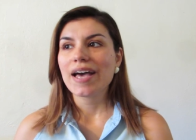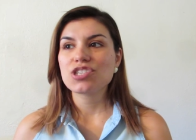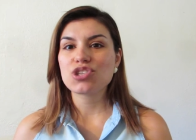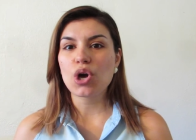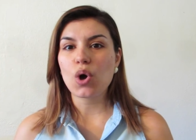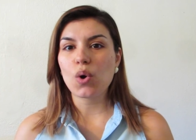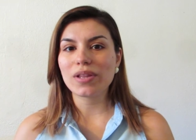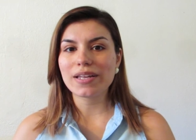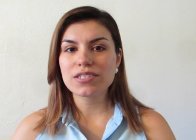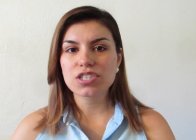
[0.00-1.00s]
So
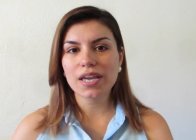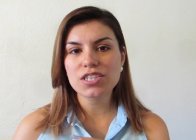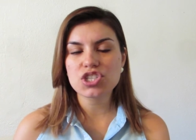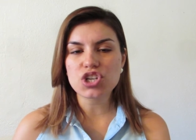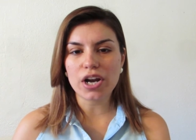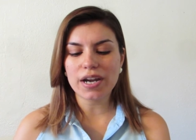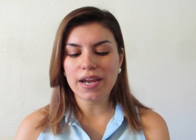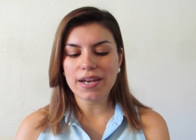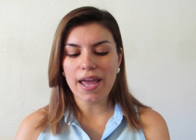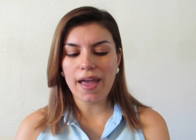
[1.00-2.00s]
let's get
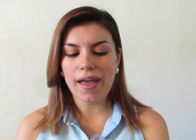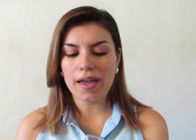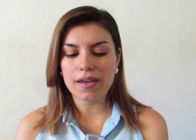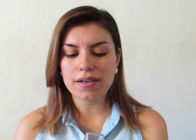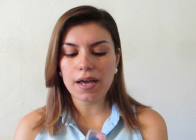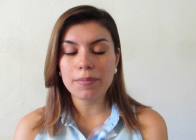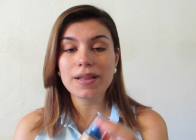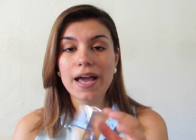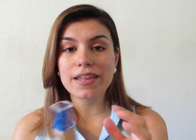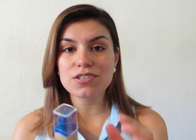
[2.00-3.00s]
started and
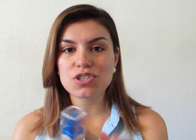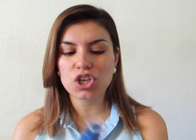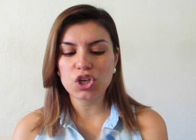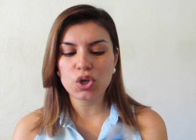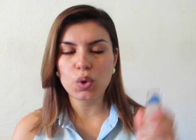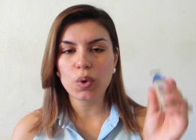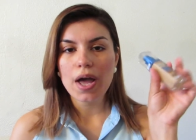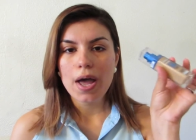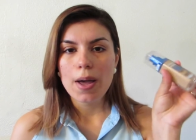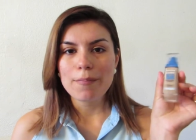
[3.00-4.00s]
apply this new
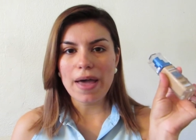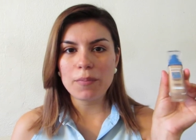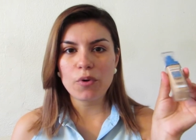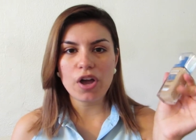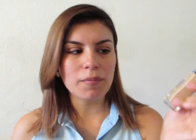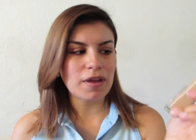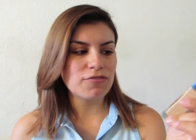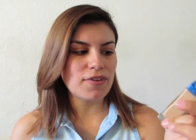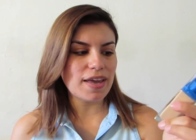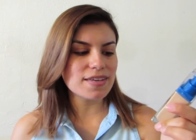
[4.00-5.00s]
bad boy on my
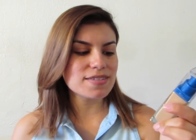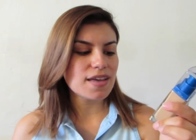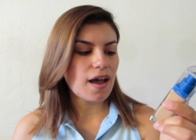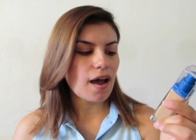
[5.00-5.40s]
face.